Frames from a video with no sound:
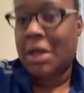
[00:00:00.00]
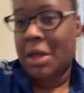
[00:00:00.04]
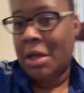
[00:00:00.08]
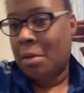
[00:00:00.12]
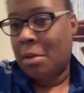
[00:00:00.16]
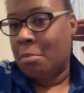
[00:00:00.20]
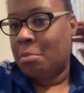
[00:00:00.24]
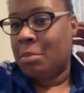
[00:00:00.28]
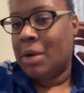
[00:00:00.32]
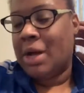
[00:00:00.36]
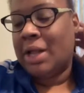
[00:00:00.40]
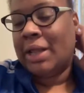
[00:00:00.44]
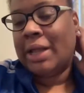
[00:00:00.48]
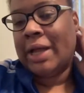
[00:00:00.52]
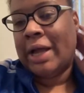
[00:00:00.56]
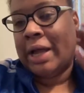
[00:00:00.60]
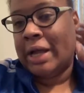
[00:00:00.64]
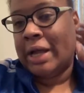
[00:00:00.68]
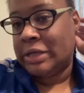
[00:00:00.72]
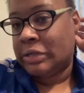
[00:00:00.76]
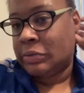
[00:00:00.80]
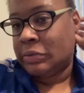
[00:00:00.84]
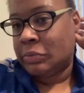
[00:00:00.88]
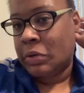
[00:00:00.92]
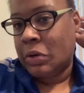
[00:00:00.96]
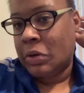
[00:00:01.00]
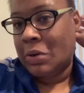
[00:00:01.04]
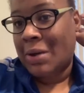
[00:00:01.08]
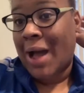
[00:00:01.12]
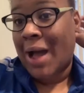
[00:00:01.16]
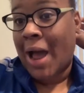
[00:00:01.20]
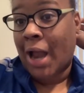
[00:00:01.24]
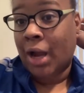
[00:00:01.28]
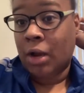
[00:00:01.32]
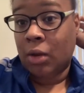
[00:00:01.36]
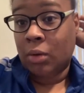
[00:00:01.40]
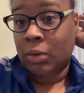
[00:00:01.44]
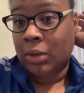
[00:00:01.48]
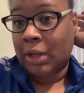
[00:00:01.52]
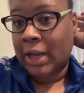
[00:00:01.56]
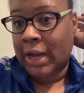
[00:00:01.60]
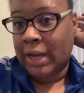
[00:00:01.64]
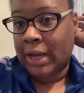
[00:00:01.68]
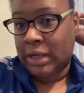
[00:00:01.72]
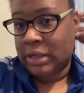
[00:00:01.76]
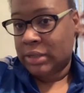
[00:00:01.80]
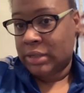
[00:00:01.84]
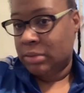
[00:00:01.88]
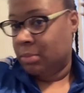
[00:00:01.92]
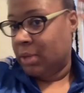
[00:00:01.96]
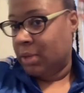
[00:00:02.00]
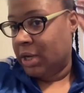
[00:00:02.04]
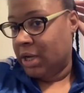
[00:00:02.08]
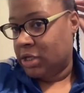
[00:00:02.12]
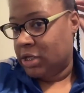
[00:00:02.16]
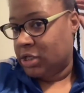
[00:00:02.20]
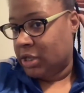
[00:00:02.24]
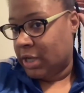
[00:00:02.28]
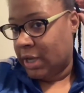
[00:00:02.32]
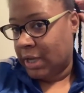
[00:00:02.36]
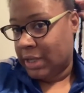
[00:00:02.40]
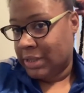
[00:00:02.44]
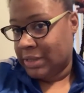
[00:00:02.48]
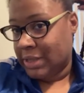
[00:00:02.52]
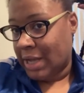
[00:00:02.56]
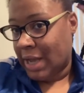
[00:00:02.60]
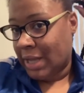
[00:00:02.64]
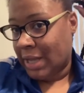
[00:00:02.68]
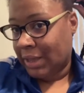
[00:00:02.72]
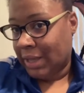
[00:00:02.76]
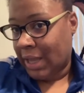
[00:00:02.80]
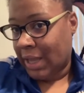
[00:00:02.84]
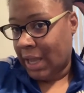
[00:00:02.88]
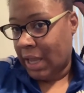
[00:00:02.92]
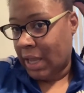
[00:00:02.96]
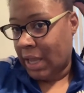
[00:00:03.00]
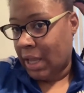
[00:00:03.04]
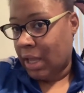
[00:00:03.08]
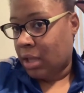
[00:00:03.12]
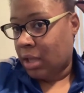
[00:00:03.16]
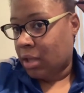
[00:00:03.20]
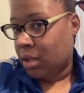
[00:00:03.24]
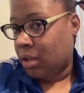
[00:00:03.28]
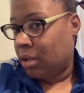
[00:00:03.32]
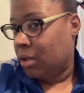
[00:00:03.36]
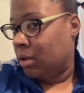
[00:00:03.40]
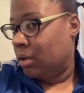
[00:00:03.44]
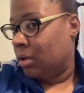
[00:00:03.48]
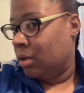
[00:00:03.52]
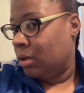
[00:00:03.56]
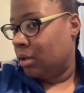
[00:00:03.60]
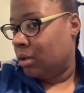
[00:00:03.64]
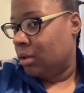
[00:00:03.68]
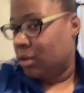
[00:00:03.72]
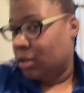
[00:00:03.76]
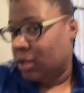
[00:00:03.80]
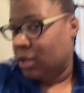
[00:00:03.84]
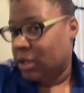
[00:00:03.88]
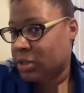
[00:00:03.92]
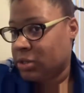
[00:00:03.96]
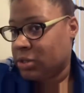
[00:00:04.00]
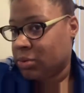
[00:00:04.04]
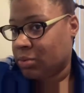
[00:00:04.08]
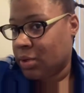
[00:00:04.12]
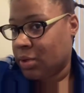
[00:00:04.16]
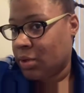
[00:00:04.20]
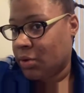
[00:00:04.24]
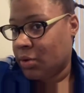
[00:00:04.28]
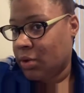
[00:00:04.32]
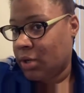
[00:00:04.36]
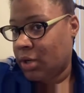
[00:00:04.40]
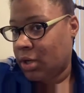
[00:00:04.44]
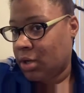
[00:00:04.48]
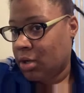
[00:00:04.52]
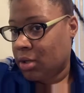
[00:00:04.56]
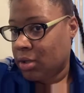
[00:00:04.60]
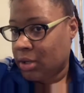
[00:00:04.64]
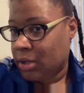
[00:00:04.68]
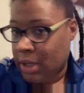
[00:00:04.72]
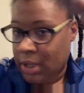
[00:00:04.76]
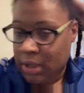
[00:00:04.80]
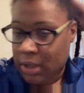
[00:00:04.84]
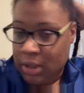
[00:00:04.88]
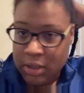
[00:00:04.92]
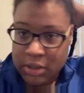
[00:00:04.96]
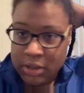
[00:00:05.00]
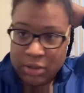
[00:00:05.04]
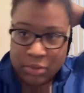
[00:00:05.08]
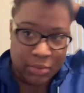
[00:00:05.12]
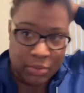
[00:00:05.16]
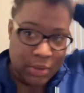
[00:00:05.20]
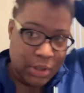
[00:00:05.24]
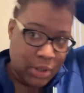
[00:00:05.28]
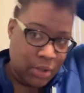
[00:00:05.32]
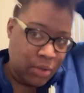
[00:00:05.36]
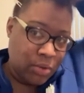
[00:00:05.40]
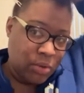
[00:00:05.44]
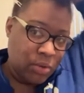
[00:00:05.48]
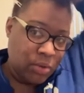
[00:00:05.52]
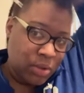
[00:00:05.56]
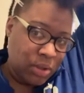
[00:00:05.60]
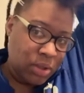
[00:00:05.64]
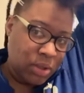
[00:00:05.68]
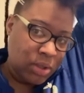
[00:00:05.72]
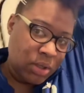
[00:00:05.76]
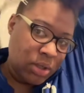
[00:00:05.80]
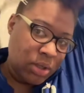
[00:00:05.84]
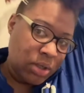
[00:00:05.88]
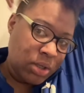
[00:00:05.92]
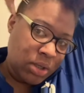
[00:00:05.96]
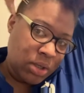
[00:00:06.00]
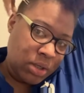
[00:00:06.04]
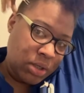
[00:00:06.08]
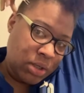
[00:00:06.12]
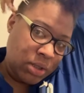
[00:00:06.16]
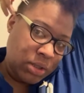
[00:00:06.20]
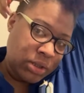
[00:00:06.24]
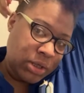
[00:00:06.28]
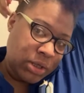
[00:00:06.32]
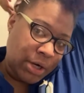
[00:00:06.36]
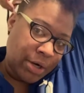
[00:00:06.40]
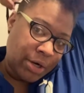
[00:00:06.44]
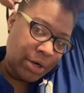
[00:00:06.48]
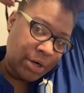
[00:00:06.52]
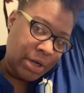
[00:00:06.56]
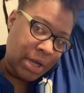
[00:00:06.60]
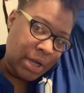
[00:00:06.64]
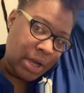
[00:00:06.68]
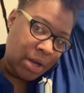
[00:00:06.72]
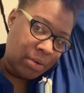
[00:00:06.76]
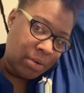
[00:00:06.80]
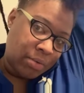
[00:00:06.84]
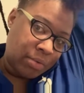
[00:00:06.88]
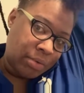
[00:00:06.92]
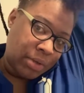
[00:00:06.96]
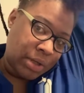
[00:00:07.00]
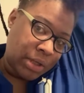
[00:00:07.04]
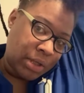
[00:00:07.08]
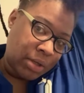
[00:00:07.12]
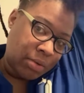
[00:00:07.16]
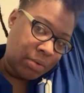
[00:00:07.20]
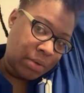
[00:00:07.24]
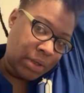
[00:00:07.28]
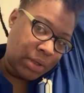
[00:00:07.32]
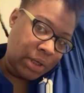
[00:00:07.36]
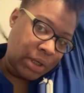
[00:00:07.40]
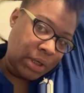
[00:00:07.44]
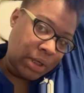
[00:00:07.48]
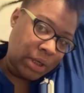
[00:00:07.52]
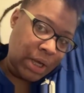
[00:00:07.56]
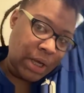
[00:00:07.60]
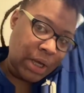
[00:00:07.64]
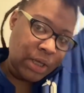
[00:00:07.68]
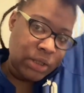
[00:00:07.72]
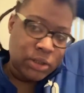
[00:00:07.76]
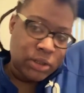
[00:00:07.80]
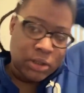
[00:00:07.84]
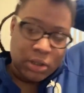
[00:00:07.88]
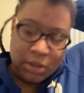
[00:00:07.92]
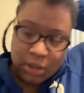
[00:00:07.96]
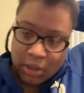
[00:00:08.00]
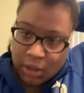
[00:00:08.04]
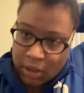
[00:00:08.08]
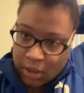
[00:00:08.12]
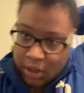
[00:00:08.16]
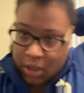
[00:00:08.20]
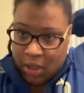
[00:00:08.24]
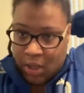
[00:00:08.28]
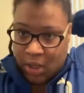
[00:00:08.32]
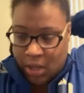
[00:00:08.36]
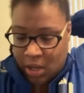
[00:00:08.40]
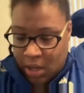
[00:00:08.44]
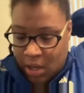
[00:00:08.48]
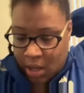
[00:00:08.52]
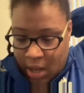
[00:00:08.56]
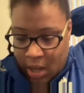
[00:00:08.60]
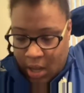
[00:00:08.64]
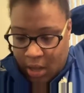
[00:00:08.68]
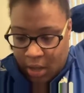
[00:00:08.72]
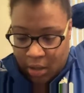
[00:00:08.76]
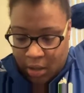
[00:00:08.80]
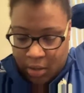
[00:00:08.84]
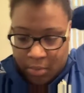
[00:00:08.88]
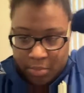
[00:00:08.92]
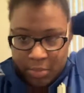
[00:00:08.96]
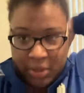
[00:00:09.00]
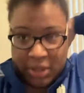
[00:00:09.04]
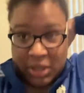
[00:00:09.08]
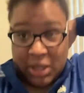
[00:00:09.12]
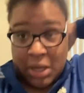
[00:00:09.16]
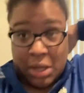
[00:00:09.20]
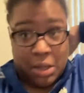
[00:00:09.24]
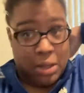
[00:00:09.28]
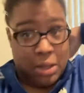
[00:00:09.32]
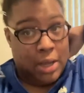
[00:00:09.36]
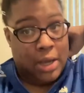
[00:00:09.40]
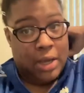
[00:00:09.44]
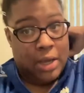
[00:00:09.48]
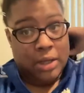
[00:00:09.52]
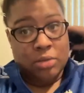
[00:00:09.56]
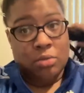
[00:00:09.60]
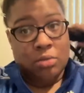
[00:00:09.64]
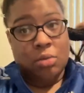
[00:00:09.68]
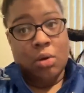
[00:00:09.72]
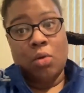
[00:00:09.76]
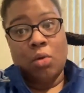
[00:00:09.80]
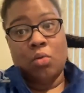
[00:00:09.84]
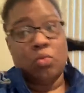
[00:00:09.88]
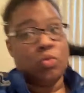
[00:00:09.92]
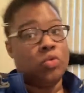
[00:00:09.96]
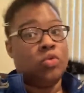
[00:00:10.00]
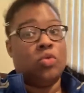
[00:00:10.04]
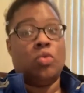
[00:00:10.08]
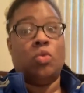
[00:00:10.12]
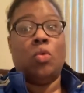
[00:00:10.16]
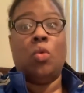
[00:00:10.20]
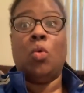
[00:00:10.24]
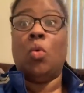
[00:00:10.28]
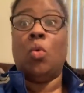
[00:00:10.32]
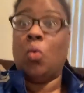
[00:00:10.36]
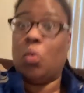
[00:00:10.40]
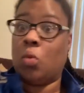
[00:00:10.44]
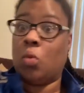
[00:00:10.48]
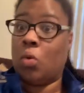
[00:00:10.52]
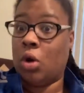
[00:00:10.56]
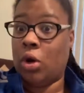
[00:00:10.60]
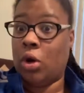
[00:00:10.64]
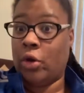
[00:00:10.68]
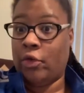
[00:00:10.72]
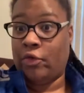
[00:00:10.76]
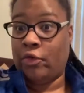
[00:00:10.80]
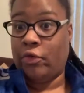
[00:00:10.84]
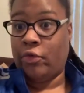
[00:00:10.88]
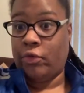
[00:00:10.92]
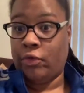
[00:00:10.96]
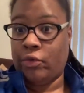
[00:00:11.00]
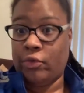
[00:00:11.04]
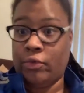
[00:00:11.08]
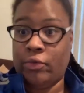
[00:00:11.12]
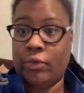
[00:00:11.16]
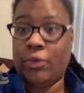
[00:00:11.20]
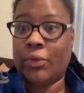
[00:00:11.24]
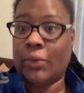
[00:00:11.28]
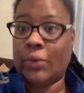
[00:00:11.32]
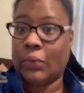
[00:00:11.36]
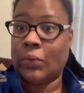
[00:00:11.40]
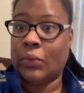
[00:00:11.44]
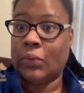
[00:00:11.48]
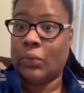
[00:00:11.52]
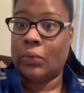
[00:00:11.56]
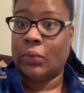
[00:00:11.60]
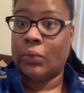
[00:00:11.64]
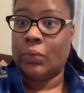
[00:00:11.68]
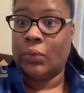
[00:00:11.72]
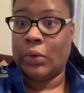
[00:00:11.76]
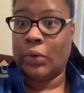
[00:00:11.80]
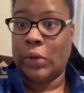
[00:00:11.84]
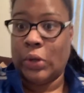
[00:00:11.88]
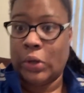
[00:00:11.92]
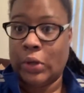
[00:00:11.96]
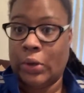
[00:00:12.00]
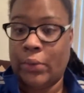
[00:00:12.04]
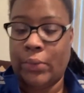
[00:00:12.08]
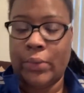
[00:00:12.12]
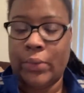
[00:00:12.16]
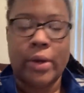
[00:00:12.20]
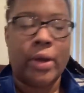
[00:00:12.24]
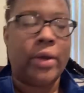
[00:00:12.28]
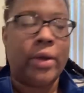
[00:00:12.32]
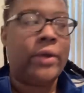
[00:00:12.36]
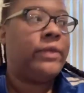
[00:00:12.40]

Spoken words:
My last row I don't like as much as I like this row here. Like, this row turned out really, really nicely. But that last row was rough, really rough.